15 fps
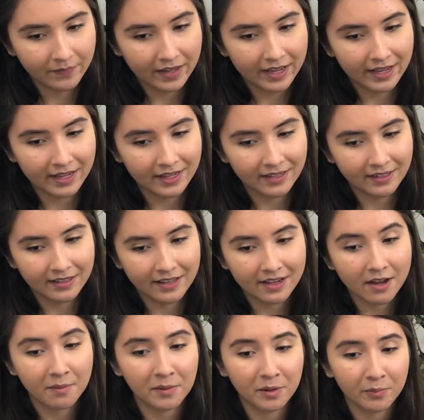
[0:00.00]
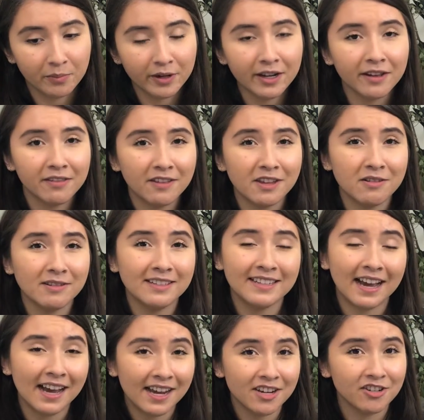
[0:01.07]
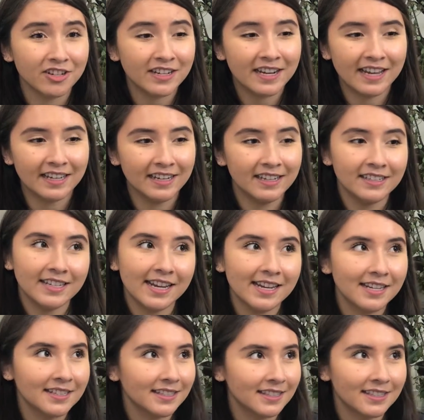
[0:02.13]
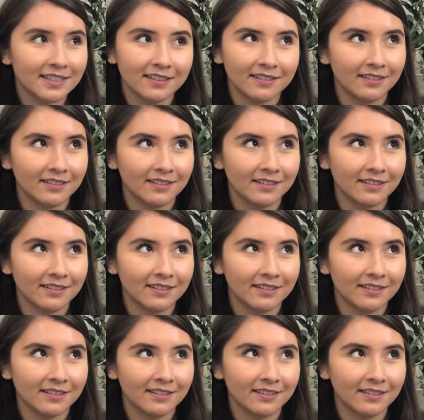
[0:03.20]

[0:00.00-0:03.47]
and they come in a brick that you need to hydrate and it takes